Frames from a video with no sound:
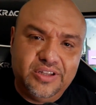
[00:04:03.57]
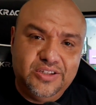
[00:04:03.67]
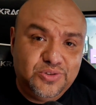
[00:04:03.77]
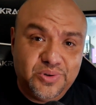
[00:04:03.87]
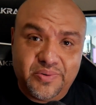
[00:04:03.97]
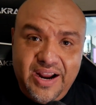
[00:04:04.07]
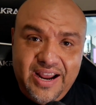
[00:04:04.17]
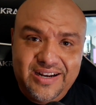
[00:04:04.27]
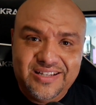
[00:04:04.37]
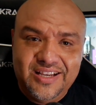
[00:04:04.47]
than
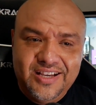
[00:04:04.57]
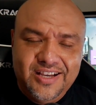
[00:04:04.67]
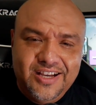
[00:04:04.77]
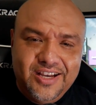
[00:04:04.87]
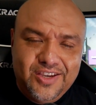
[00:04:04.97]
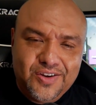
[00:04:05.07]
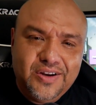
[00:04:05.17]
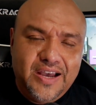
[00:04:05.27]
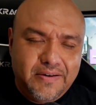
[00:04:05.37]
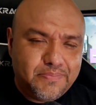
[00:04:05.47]
$2,000, you're
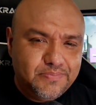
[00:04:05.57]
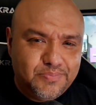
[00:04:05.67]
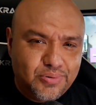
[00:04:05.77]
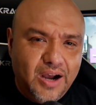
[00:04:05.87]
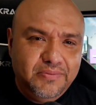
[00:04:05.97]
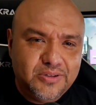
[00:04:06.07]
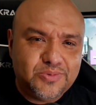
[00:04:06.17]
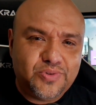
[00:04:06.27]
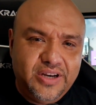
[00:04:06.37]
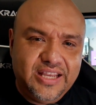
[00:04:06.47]
gonna have
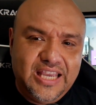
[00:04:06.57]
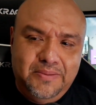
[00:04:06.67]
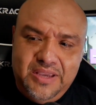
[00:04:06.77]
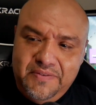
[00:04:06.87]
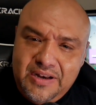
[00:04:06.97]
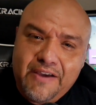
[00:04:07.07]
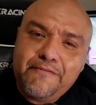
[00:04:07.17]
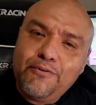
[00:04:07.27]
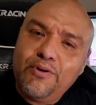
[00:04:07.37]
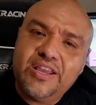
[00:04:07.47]
problems running game even at
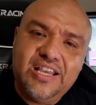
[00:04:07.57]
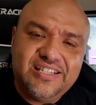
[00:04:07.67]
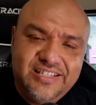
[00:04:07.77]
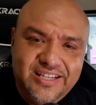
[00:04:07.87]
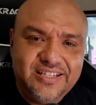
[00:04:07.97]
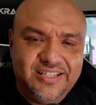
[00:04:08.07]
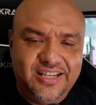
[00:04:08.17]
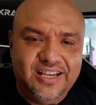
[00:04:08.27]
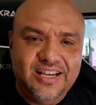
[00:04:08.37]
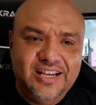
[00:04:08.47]
4K 60.